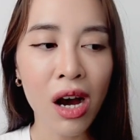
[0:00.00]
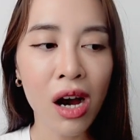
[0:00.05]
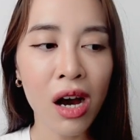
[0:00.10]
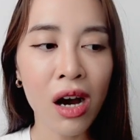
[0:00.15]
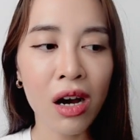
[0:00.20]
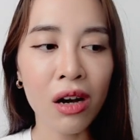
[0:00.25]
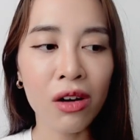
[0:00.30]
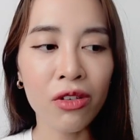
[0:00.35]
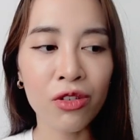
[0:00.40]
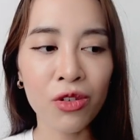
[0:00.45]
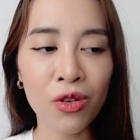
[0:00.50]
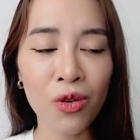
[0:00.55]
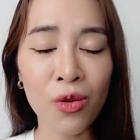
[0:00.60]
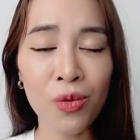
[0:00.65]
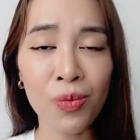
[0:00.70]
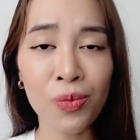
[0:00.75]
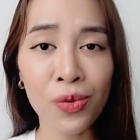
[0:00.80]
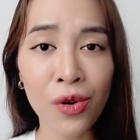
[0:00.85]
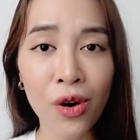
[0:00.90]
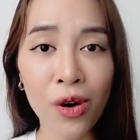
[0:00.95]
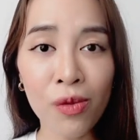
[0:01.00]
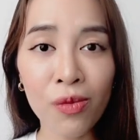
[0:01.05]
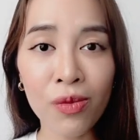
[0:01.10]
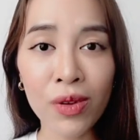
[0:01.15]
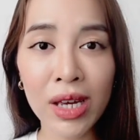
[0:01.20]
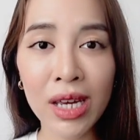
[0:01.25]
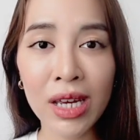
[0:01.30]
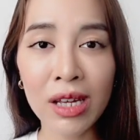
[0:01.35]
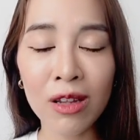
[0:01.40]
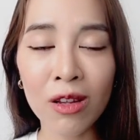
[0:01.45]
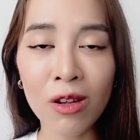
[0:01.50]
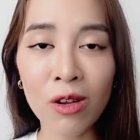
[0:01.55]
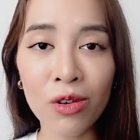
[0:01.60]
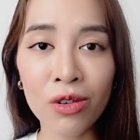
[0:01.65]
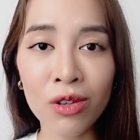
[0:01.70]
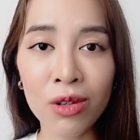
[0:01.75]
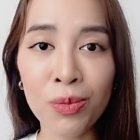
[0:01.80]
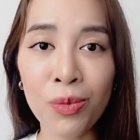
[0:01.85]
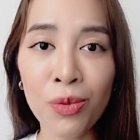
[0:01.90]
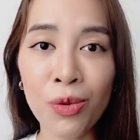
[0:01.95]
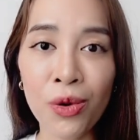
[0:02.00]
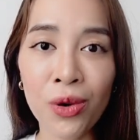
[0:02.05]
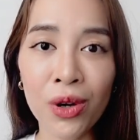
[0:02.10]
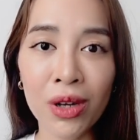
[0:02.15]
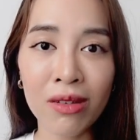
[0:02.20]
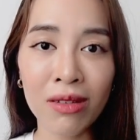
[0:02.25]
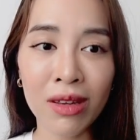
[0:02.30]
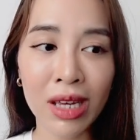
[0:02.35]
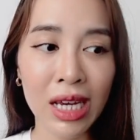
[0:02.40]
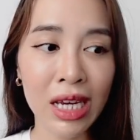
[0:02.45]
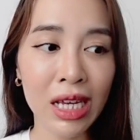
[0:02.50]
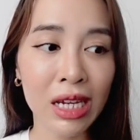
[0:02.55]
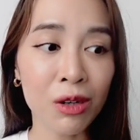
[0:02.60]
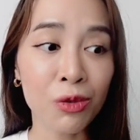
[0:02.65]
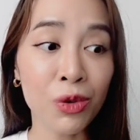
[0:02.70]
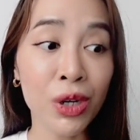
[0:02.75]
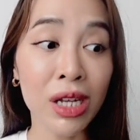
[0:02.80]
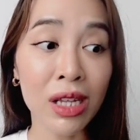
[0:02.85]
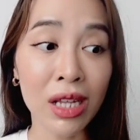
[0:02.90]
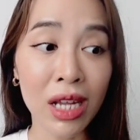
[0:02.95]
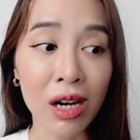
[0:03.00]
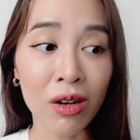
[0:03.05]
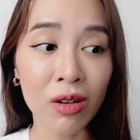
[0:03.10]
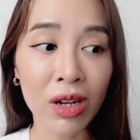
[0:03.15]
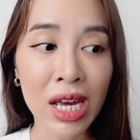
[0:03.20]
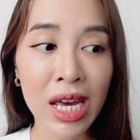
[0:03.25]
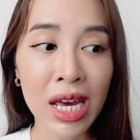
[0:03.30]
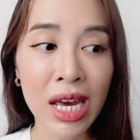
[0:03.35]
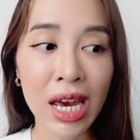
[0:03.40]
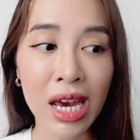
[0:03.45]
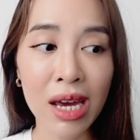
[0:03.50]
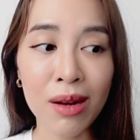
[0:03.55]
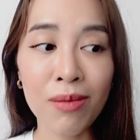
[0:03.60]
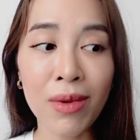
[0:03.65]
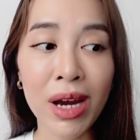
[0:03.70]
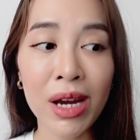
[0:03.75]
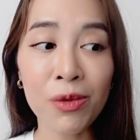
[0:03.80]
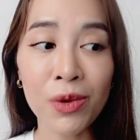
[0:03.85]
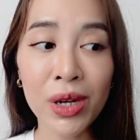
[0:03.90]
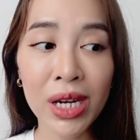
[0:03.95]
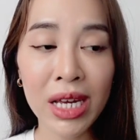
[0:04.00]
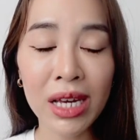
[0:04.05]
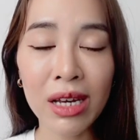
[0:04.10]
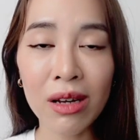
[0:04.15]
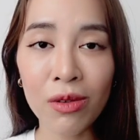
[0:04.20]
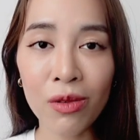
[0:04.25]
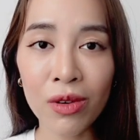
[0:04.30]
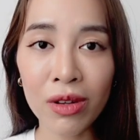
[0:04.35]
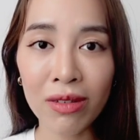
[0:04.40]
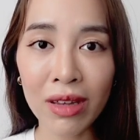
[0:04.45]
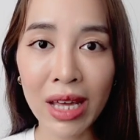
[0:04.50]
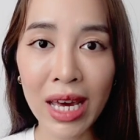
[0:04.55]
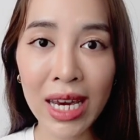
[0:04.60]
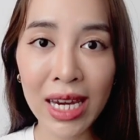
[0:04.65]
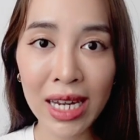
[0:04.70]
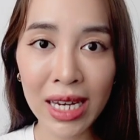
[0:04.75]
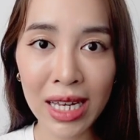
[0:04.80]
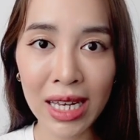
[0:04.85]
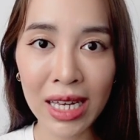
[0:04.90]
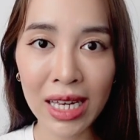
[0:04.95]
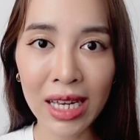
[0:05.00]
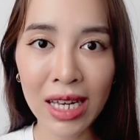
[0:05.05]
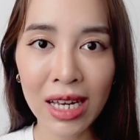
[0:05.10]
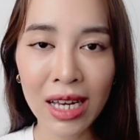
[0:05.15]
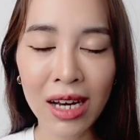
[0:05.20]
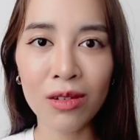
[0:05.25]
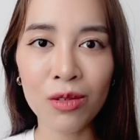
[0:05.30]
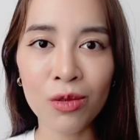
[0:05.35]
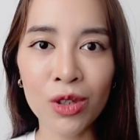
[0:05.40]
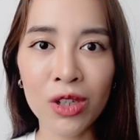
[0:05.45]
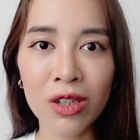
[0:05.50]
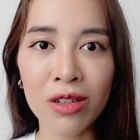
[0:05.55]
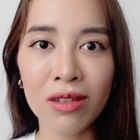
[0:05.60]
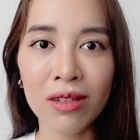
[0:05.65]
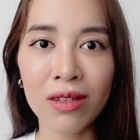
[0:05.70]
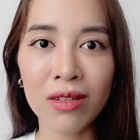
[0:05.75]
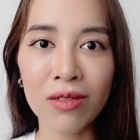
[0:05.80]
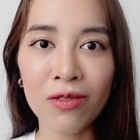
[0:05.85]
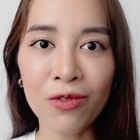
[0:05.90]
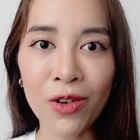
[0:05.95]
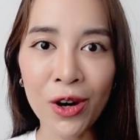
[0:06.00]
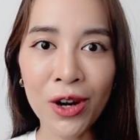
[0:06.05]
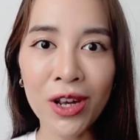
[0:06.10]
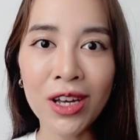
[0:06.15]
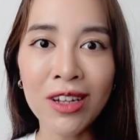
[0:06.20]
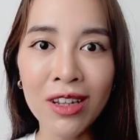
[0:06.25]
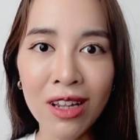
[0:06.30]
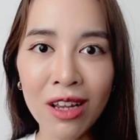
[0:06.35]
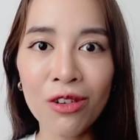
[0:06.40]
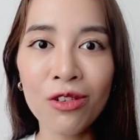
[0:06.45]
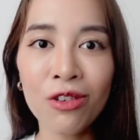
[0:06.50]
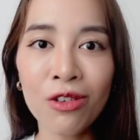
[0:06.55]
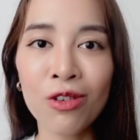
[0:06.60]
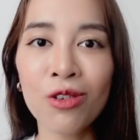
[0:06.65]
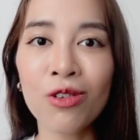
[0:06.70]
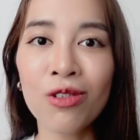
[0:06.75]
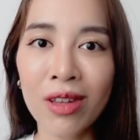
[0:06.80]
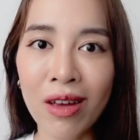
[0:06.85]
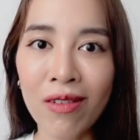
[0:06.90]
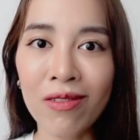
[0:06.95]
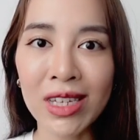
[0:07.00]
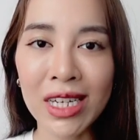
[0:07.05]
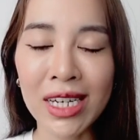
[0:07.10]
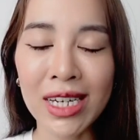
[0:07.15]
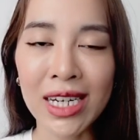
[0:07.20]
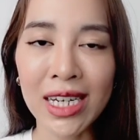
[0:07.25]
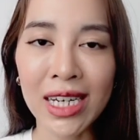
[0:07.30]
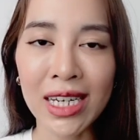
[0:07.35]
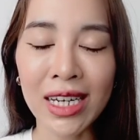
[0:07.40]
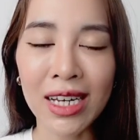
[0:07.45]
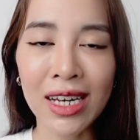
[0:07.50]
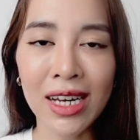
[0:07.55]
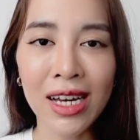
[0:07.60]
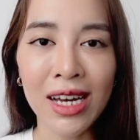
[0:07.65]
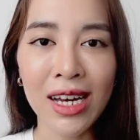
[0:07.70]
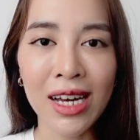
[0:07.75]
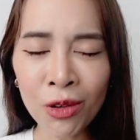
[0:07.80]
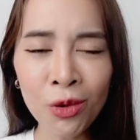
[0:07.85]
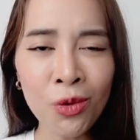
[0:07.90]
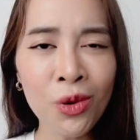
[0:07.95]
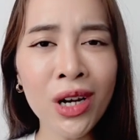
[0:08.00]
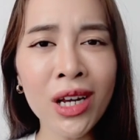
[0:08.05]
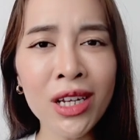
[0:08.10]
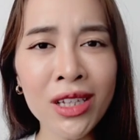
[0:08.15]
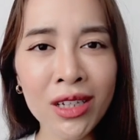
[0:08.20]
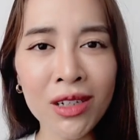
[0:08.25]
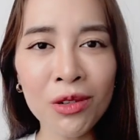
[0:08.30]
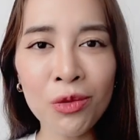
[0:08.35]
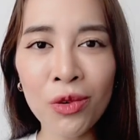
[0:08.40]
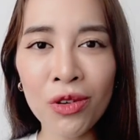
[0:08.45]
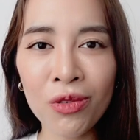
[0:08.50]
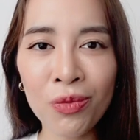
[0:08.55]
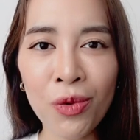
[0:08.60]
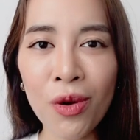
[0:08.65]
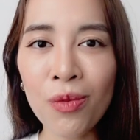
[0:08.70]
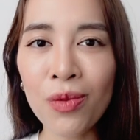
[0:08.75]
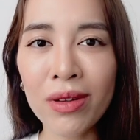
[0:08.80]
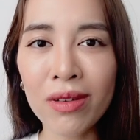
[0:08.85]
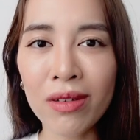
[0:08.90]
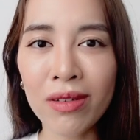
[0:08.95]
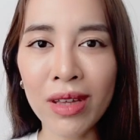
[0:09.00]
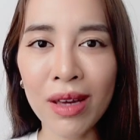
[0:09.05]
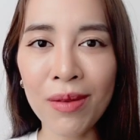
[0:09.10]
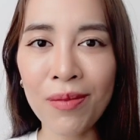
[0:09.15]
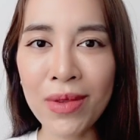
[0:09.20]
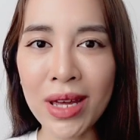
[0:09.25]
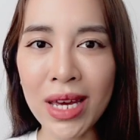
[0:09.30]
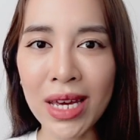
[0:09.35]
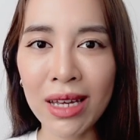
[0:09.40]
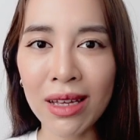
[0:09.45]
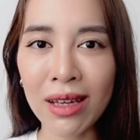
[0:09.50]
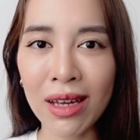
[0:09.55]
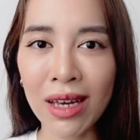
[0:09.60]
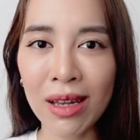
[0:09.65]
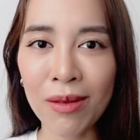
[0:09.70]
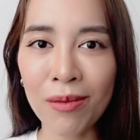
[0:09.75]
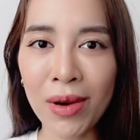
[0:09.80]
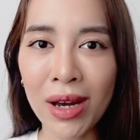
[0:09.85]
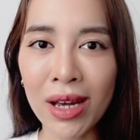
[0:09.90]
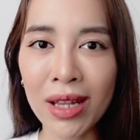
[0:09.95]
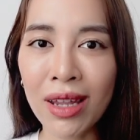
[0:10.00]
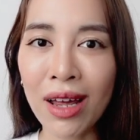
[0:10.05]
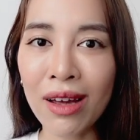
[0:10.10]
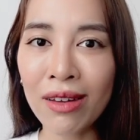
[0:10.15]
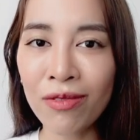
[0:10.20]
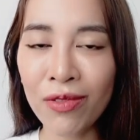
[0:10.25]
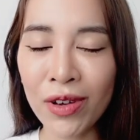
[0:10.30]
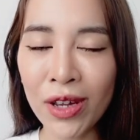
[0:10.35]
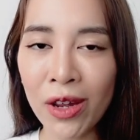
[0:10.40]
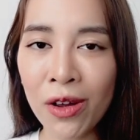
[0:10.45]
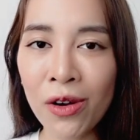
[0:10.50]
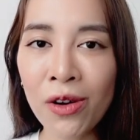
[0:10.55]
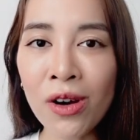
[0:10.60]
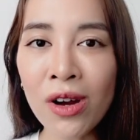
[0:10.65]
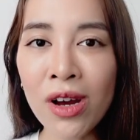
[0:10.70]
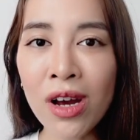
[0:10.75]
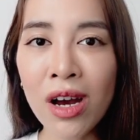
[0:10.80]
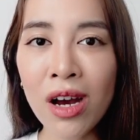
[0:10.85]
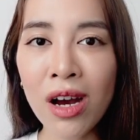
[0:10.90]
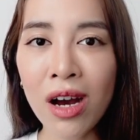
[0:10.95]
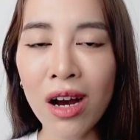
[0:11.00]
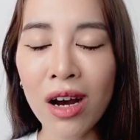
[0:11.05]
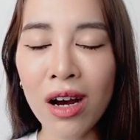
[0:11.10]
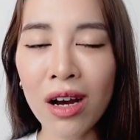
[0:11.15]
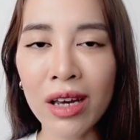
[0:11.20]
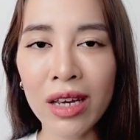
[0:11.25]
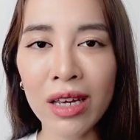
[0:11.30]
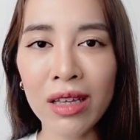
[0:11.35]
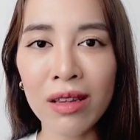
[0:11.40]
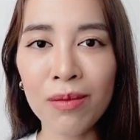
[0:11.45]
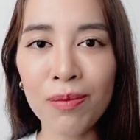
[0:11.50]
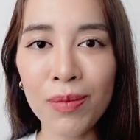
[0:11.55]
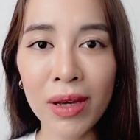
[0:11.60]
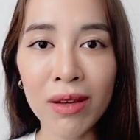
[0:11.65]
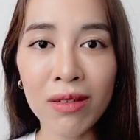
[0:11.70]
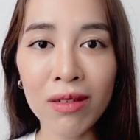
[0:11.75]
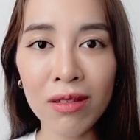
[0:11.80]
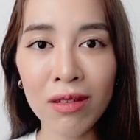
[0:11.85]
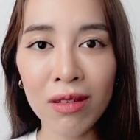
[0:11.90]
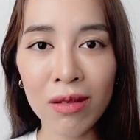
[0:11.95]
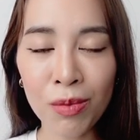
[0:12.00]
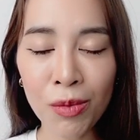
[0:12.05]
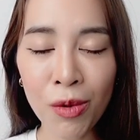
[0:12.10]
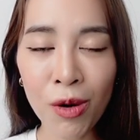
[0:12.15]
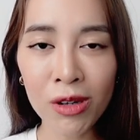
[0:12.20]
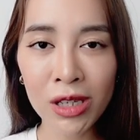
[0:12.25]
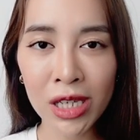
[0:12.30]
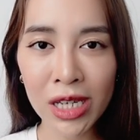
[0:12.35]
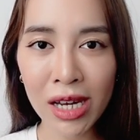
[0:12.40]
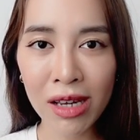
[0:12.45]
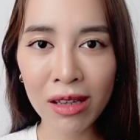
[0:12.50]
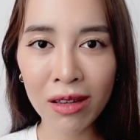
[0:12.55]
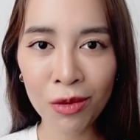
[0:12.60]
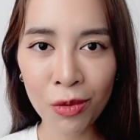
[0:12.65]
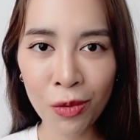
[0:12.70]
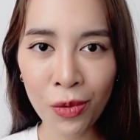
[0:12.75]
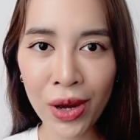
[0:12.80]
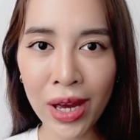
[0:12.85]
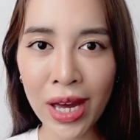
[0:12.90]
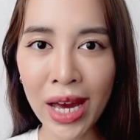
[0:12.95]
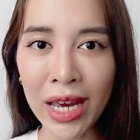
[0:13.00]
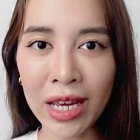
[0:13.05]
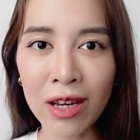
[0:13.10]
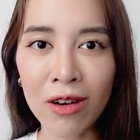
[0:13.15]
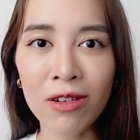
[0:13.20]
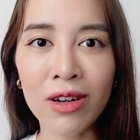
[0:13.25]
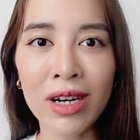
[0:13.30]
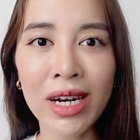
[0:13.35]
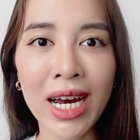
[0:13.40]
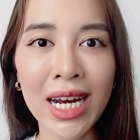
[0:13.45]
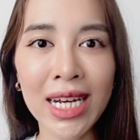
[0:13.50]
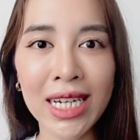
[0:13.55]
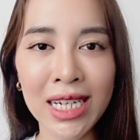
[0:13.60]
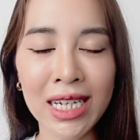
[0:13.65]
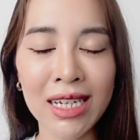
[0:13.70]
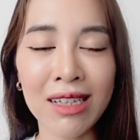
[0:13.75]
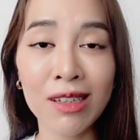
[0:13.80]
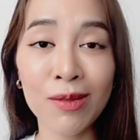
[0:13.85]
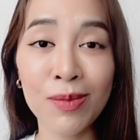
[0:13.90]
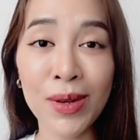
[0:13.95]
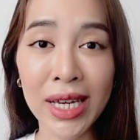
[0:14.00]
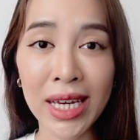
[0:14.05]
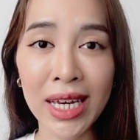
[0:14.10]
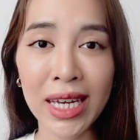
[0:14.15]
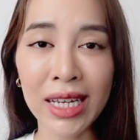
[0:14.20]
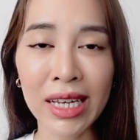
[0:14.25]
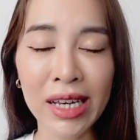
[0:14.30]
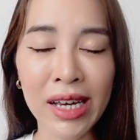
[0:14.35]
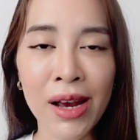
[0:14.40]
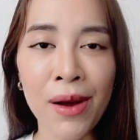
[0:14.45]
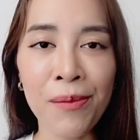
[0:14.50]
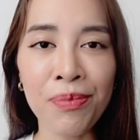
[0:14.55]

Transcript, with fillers: Uh, so probably lost points in read aloud, and my reading was 80, which is very close to 79. So what I did was probably the same thing in my last video uh, in Pearson's mock test where I got 90 speaking